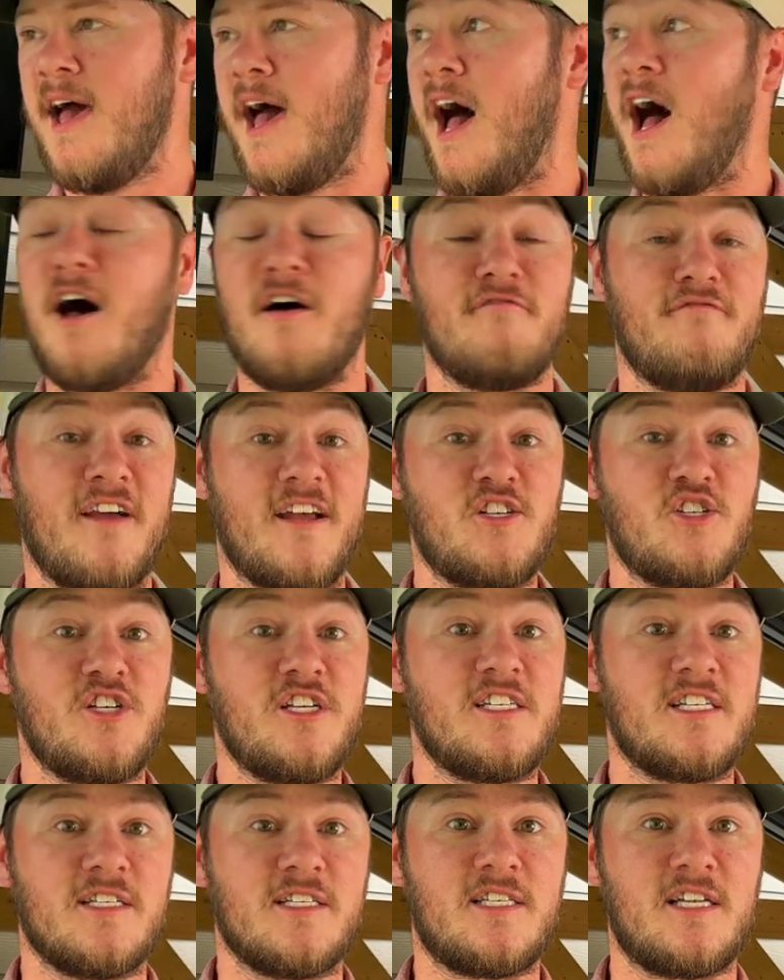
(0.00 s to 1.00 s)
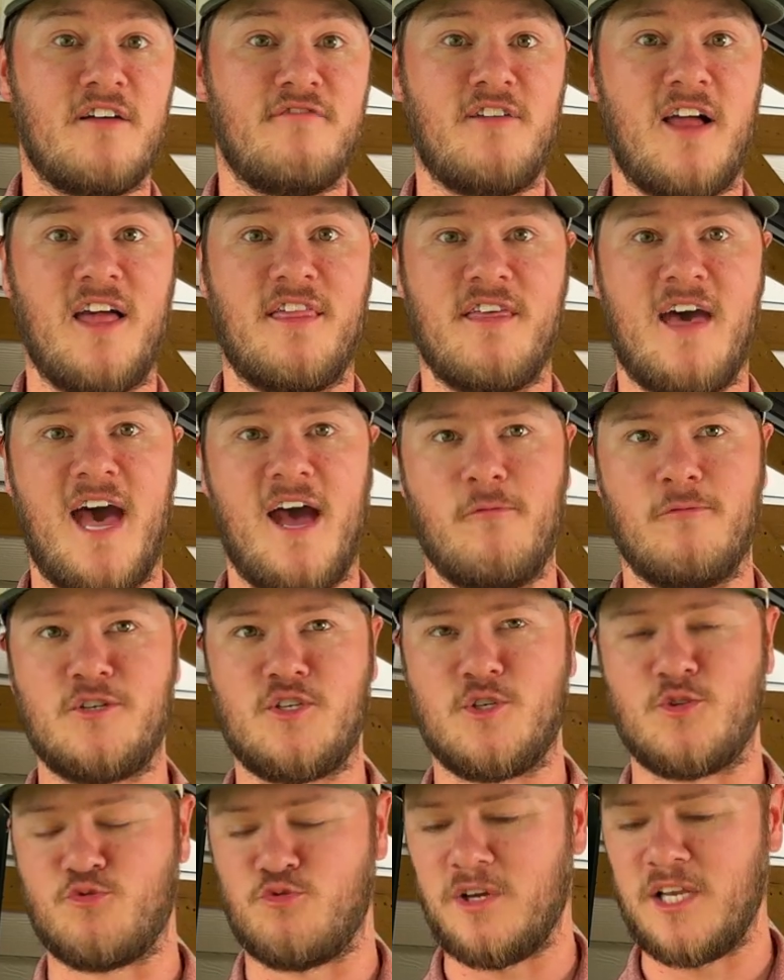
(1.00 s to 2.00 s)
veggies and stuff like that,
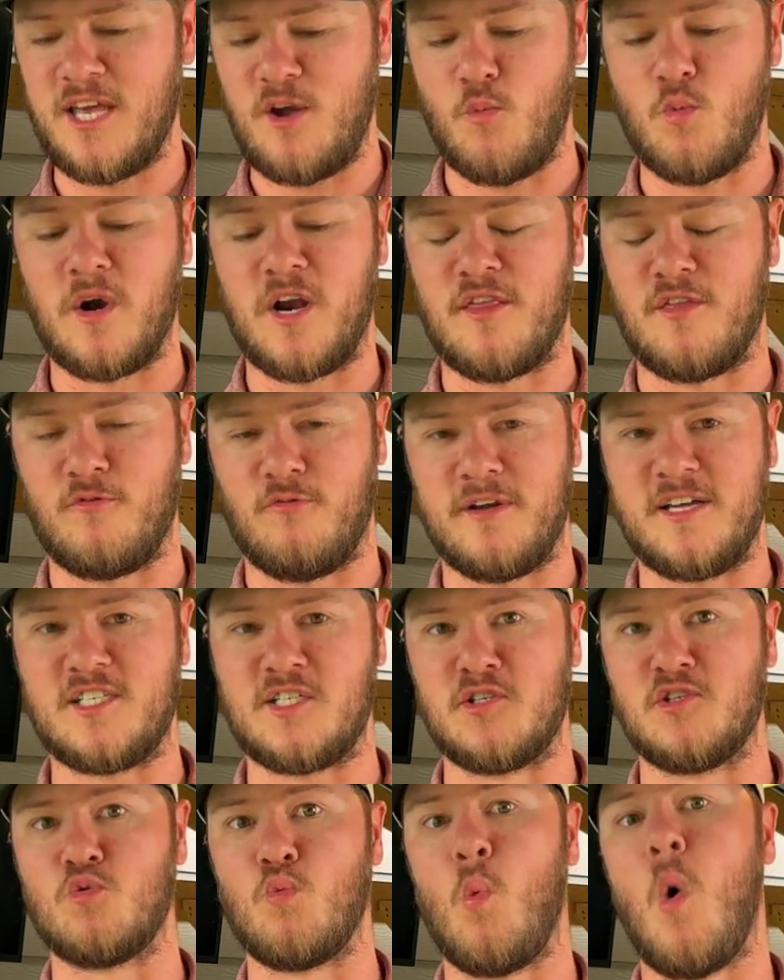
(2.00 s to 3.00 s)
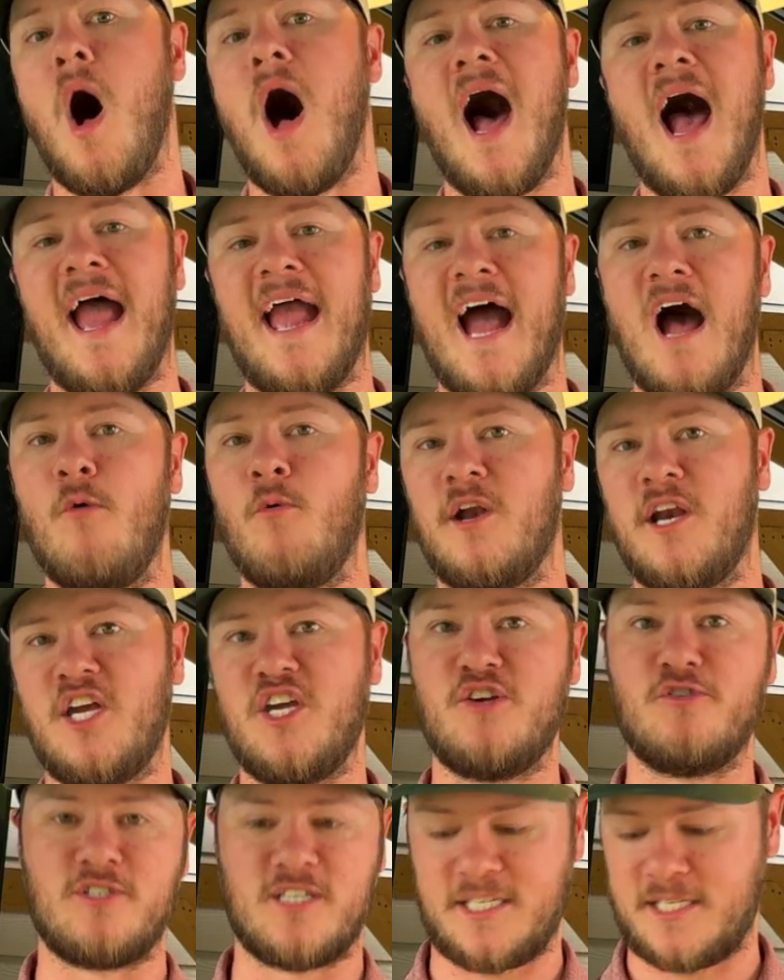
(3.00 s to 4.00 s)
which is really one of the reasons why I want to
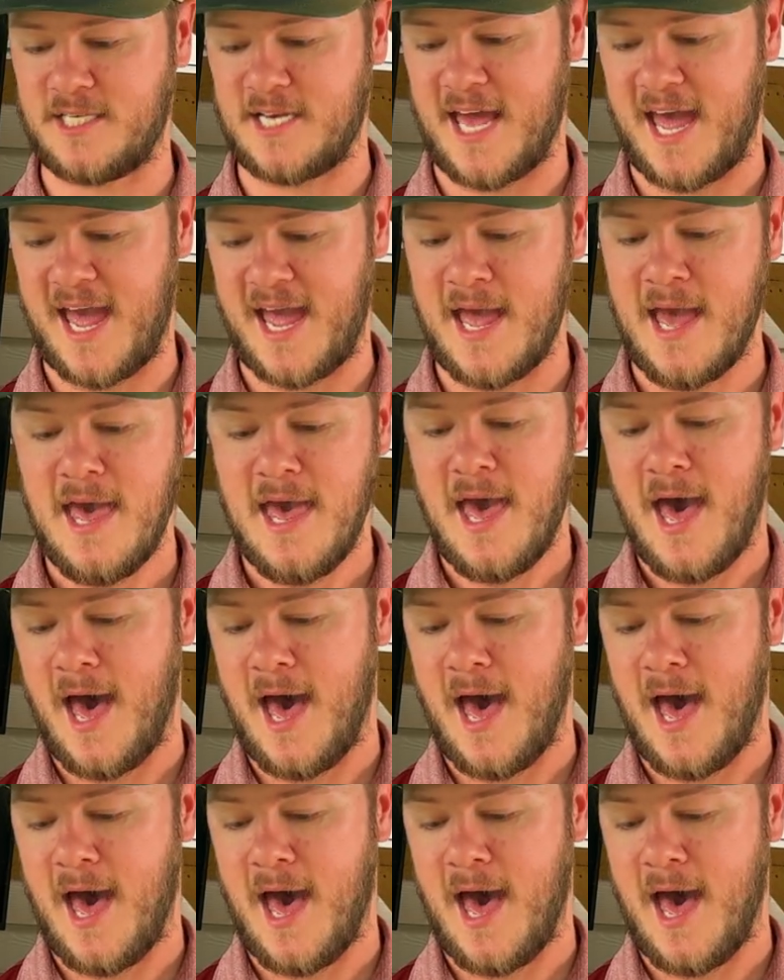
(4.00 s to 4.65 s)
use it today.